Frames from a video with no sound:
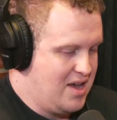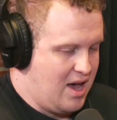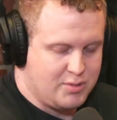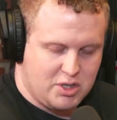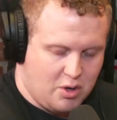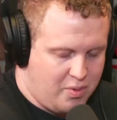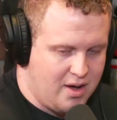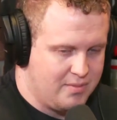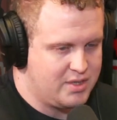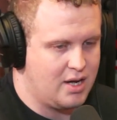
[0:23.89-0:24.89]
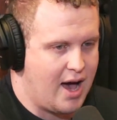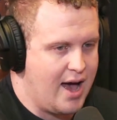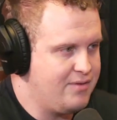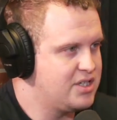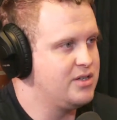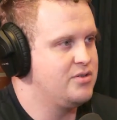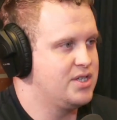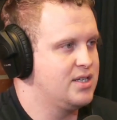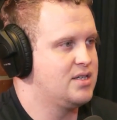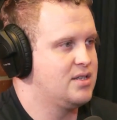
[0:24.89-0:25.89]
I'm so pumped. I haven't seen you
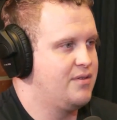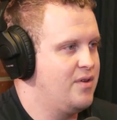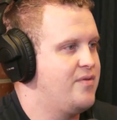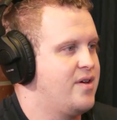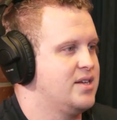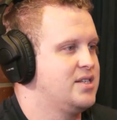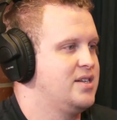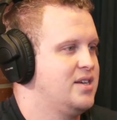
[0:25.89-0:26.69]
since the Fit Fest.